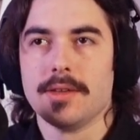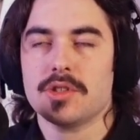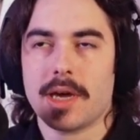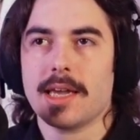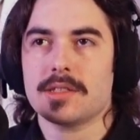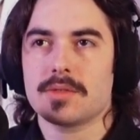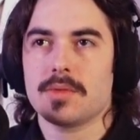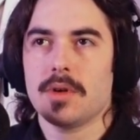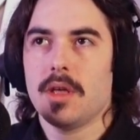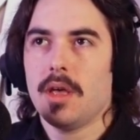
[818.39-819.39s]
So I guess
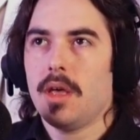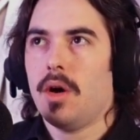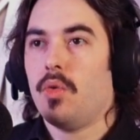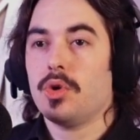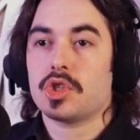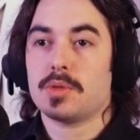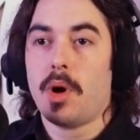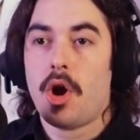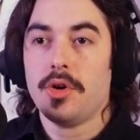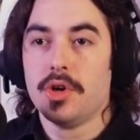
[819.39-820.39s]
we're
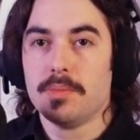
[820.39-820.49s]
smarter,